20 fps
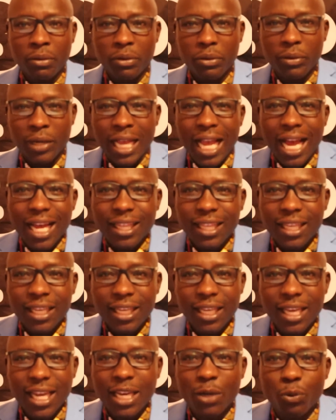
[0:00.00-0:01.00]
Rigathi
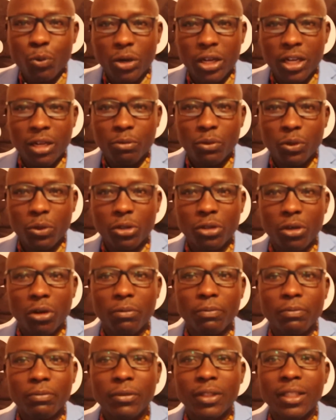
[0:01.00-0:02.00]
and William Ruto